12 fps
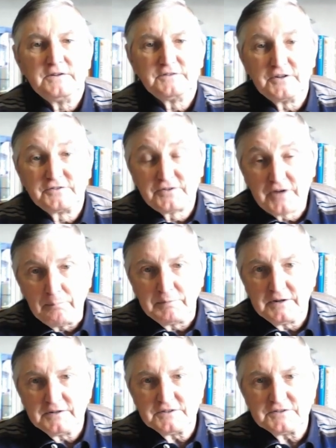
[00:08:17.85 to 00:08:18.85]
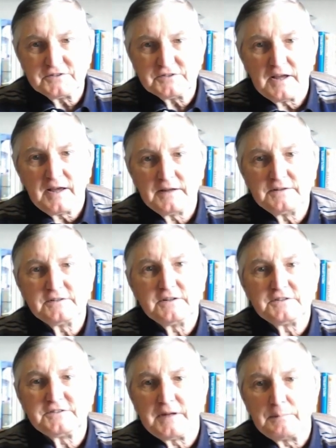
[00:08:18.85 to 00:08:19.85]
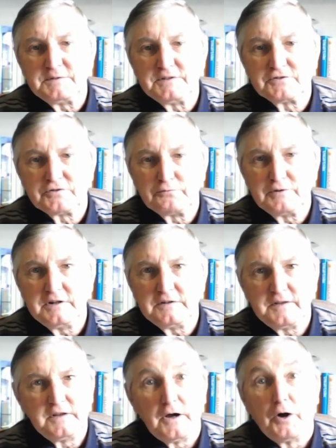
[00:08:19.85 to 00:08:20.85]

The Dubliners, and attempted to read the